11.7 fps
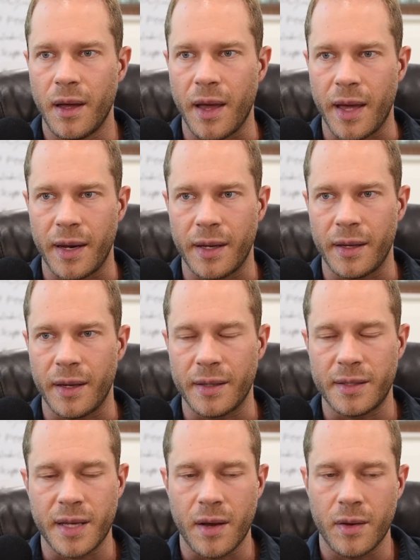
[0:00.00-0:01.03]
And it
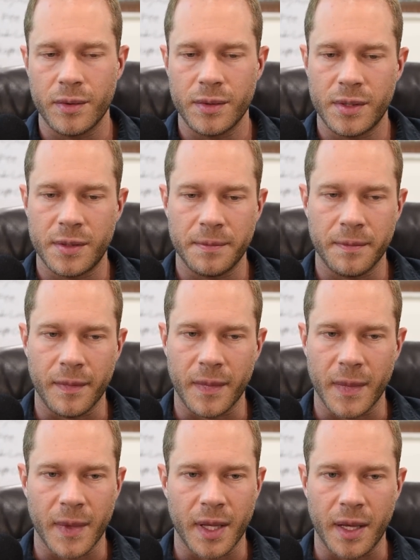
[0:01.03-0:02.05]
it sounds
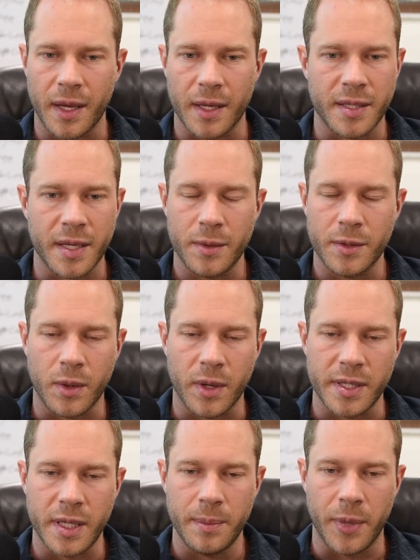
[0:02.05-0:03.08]
it sounds
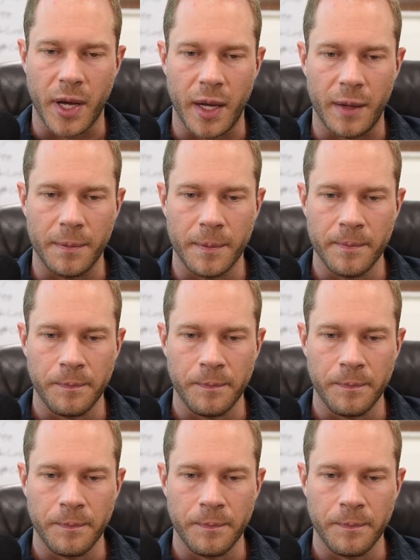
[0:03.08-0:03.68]
crazy, but